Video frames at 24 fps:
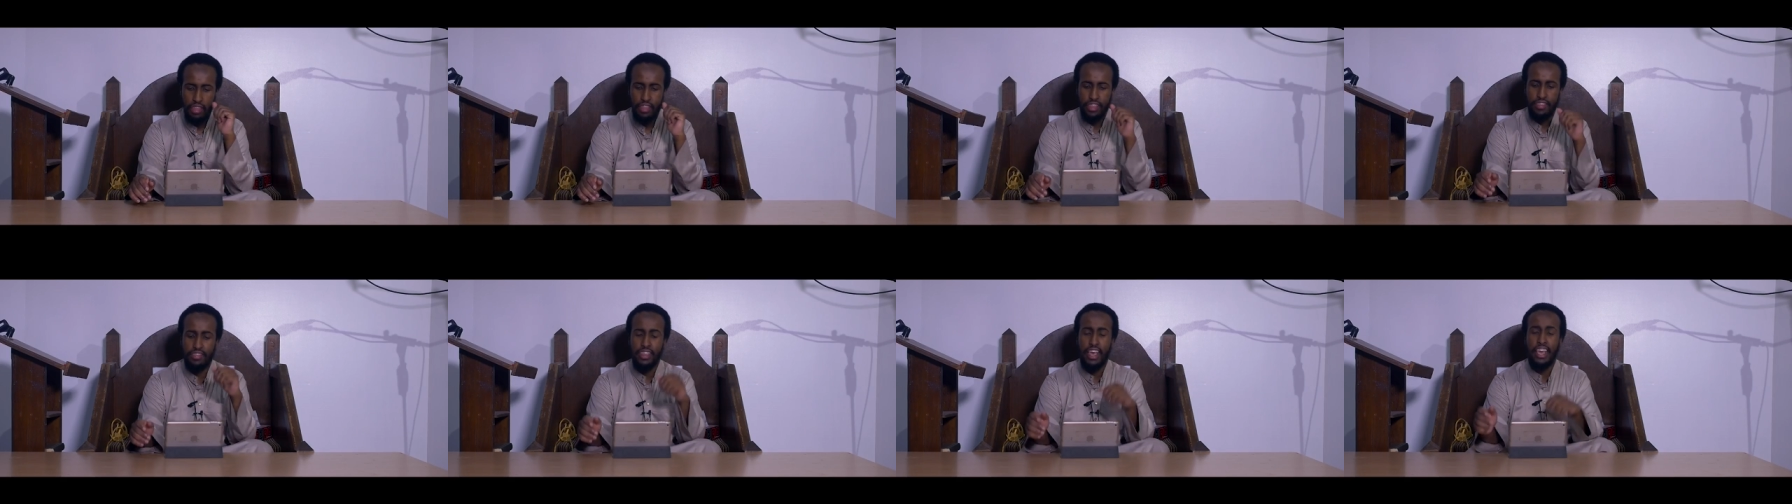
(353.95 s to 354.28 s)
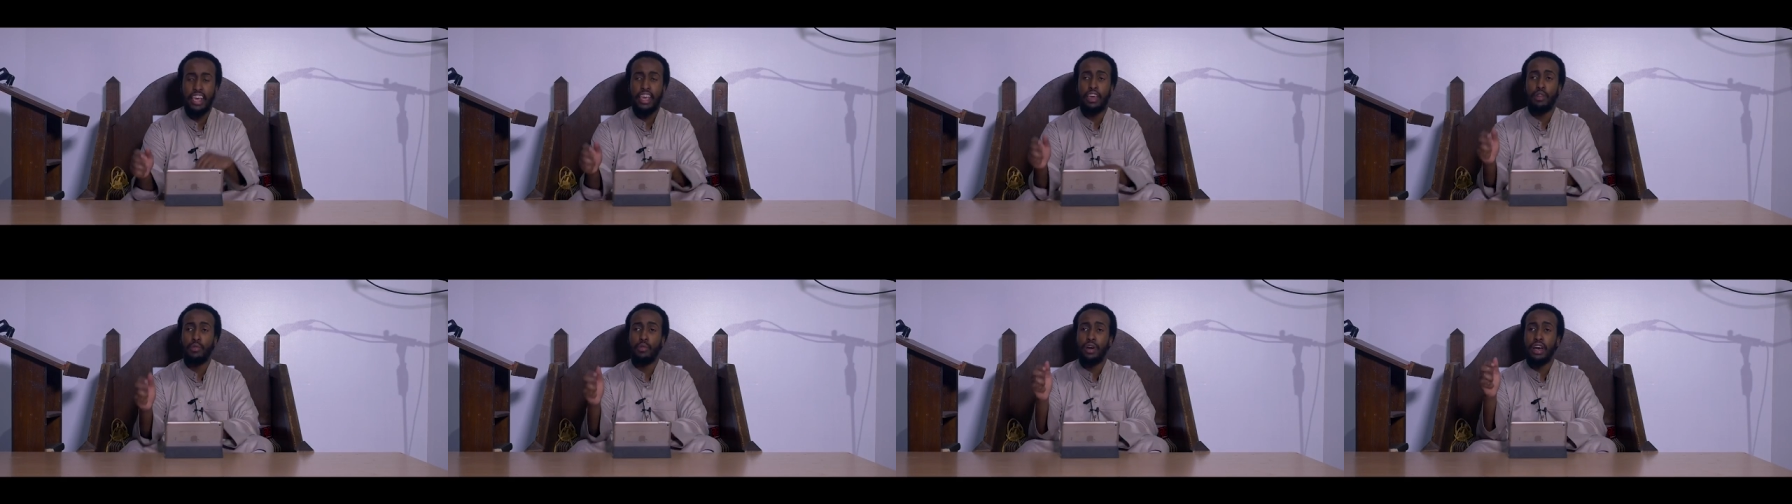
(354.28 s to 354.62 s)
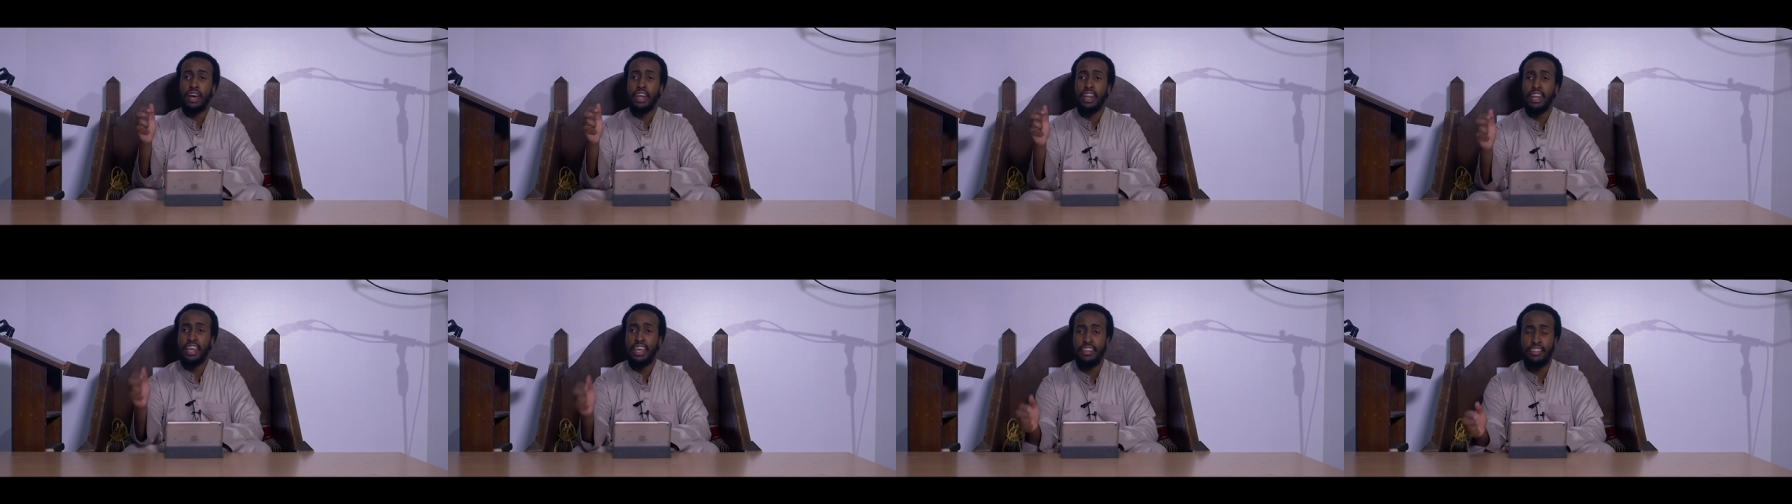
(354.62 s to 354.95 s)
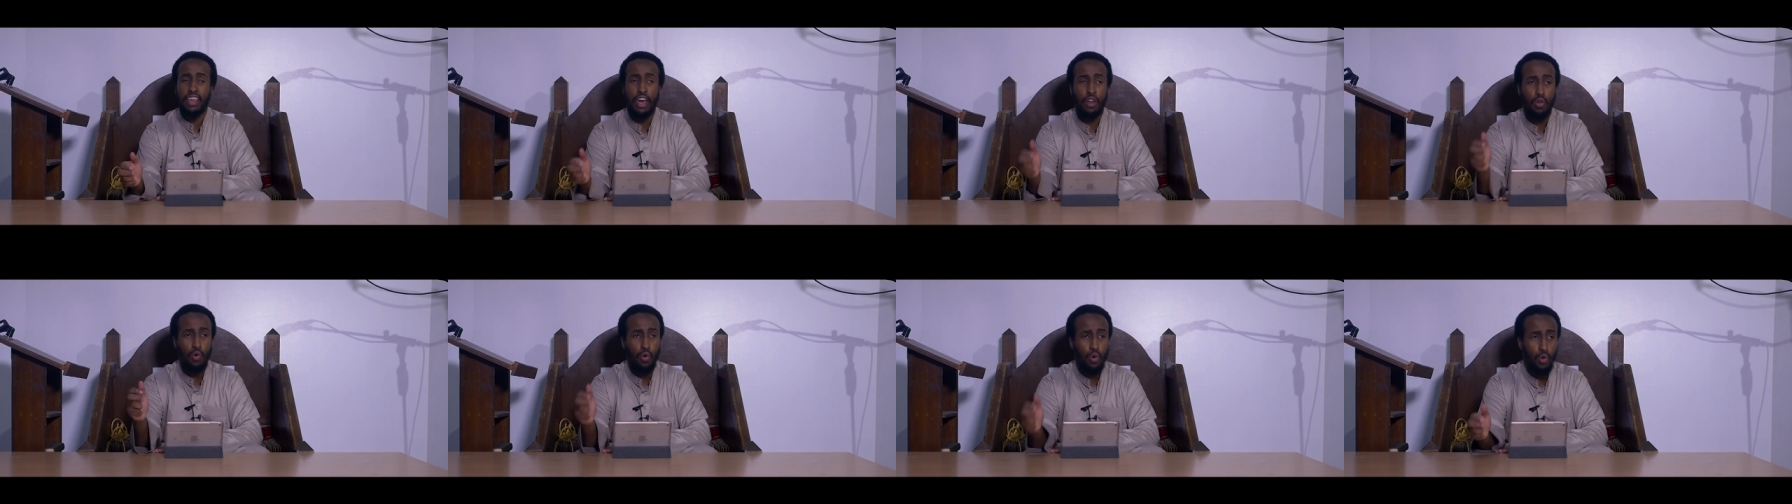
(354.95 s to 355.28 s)
The second one
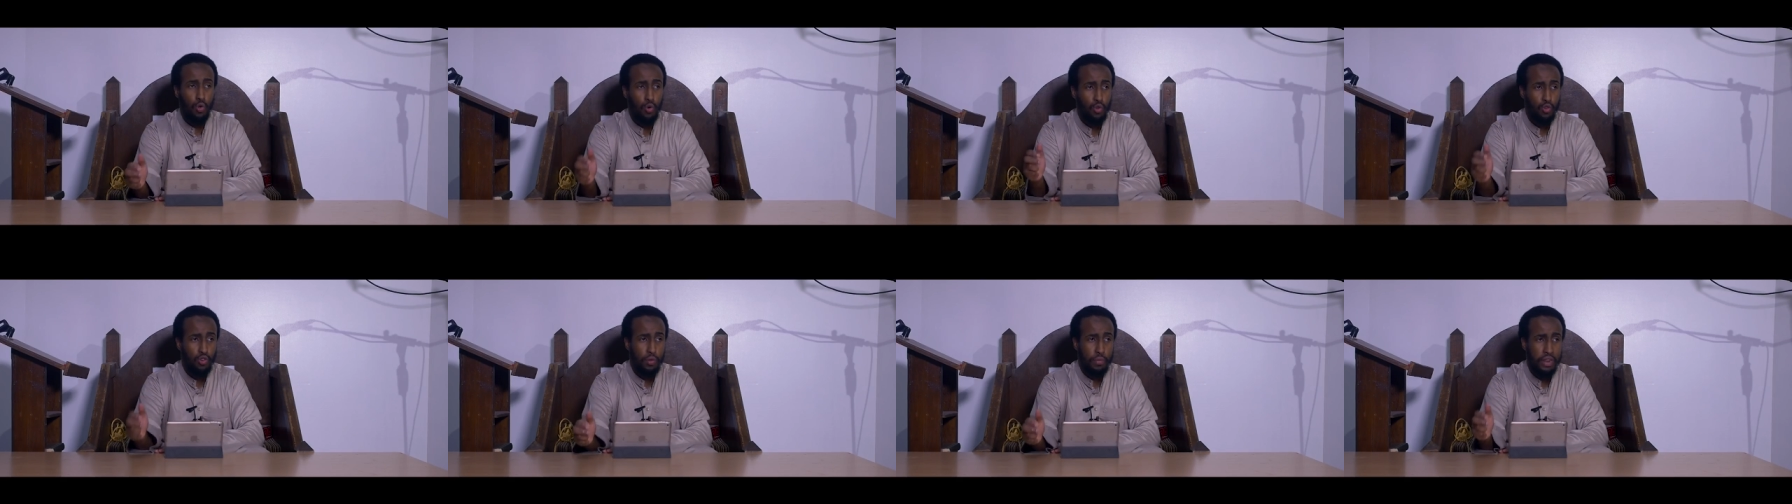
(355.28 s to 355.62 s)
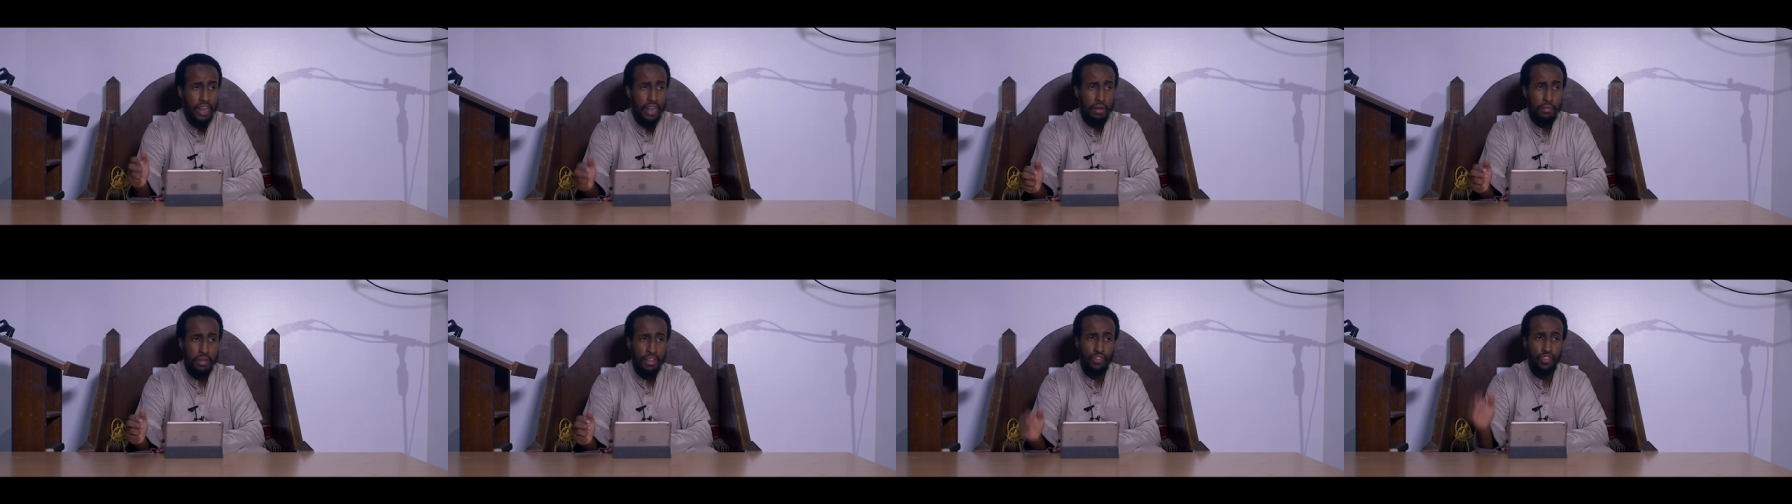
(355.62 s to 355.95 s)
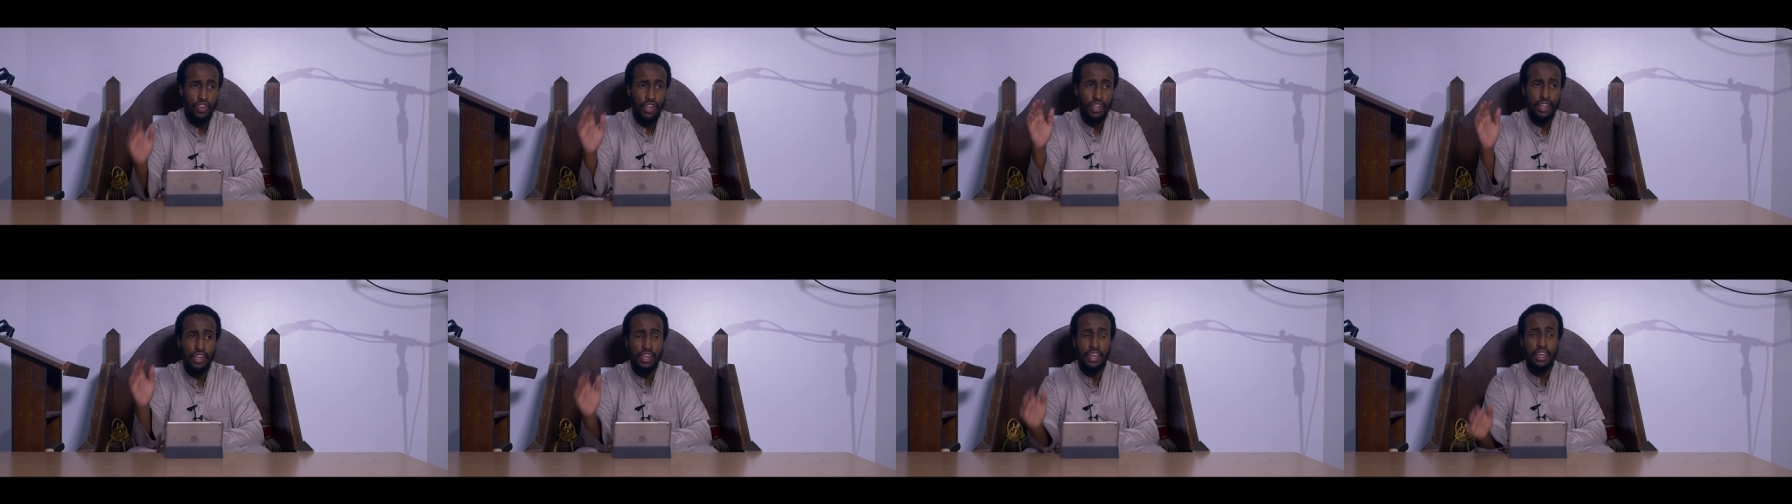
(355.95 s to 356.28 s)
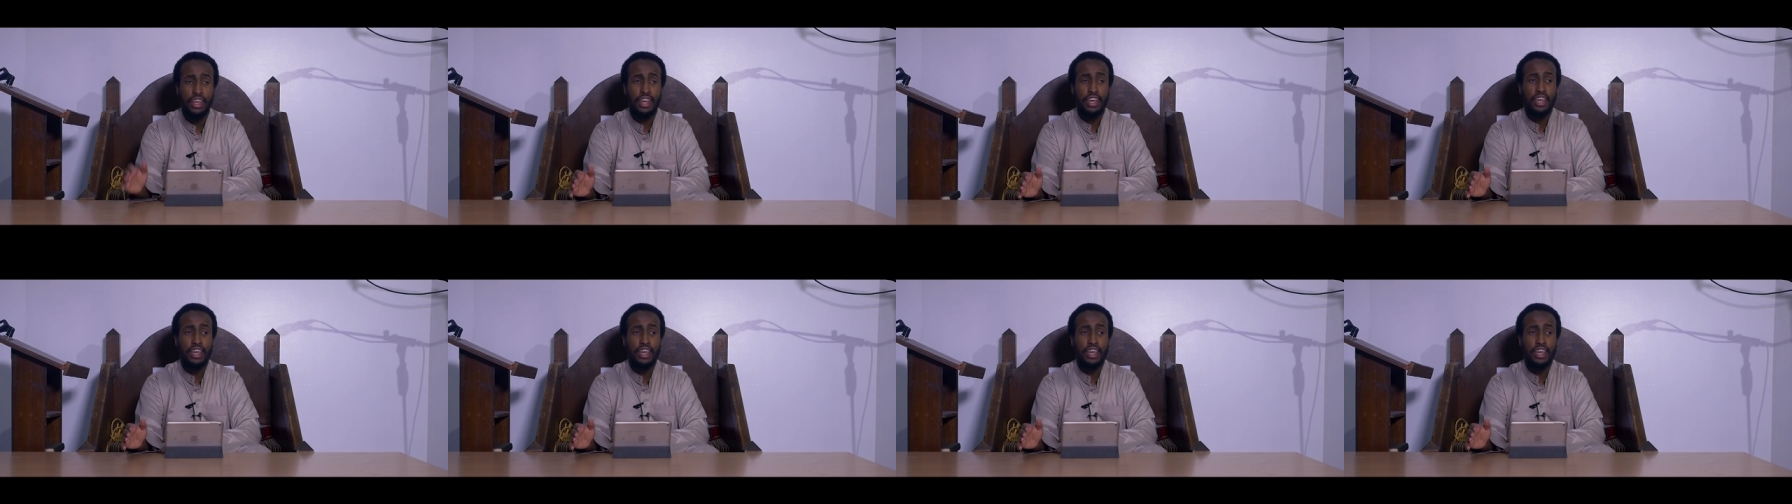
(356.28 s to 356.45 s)
is al-khuruj min al-masjid.